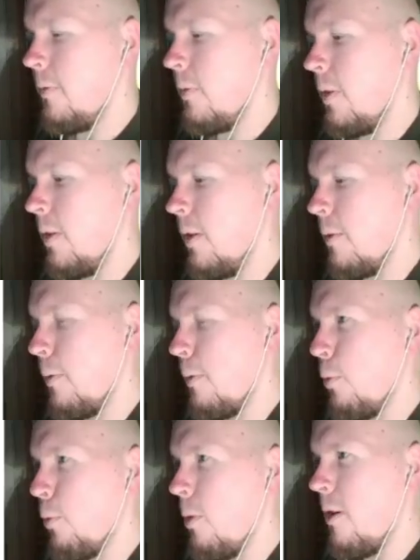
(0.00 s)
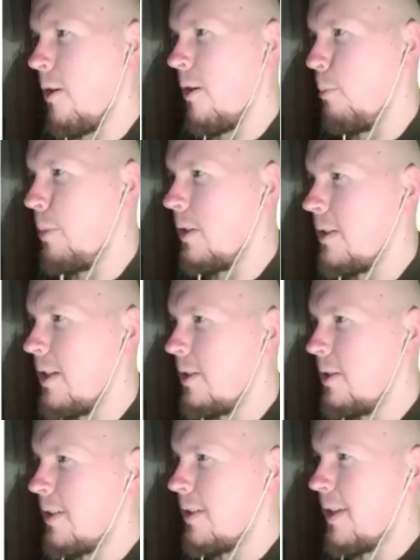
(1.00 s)
through our ability to test
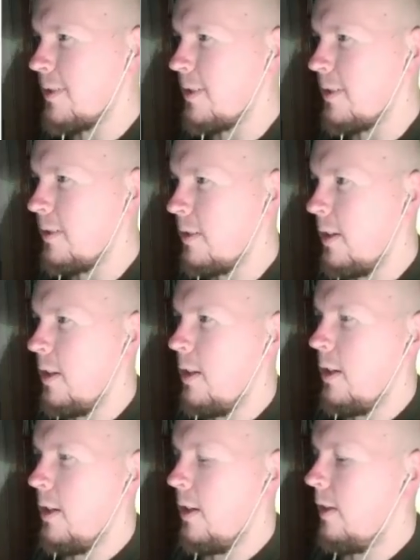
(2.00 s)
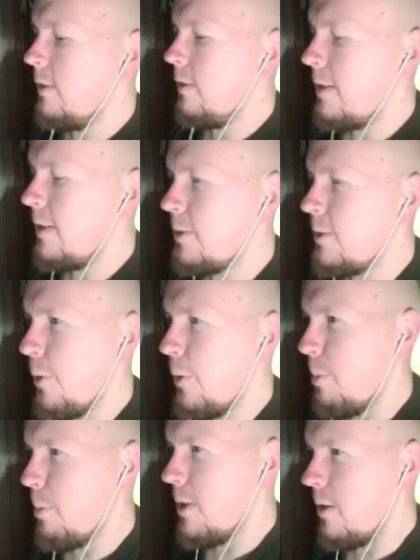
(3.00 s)
the therapy on
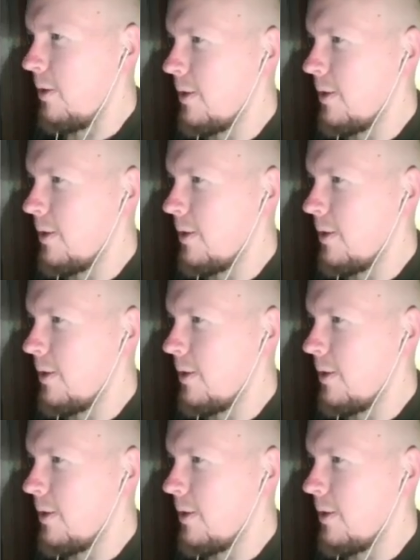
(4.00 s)
something